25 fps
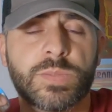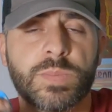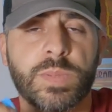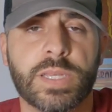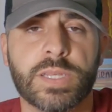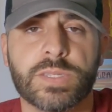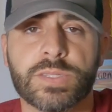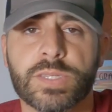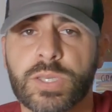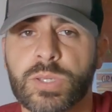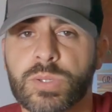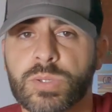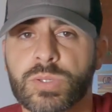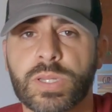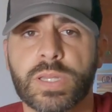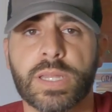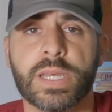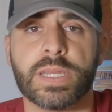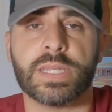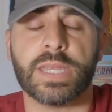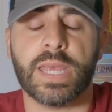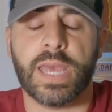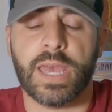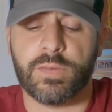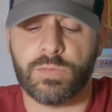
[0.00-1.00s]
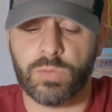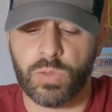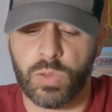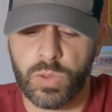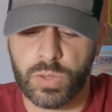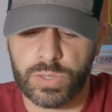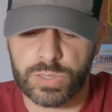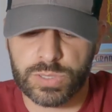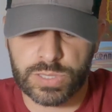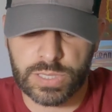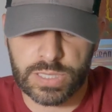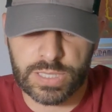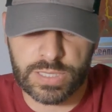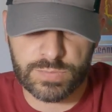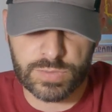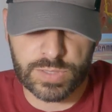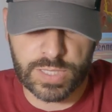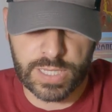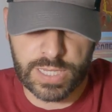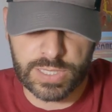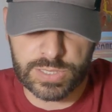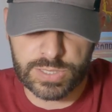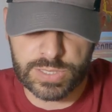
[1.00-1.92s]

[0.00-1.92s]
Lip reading: because I usually like to have long sleeves, like